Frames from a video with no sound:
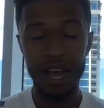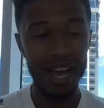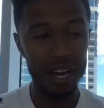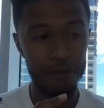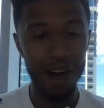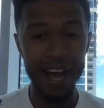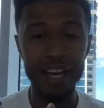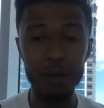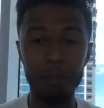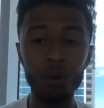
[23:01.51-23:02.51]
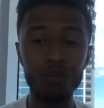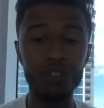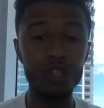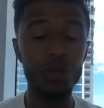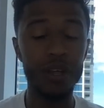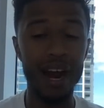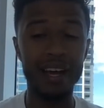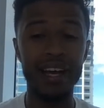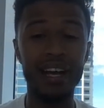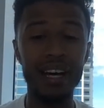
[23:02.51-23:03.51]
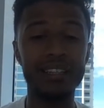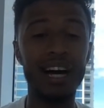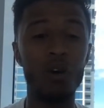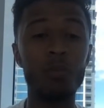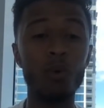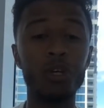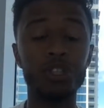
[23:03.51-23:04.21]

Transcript: And if I can prove to you that I can cut down more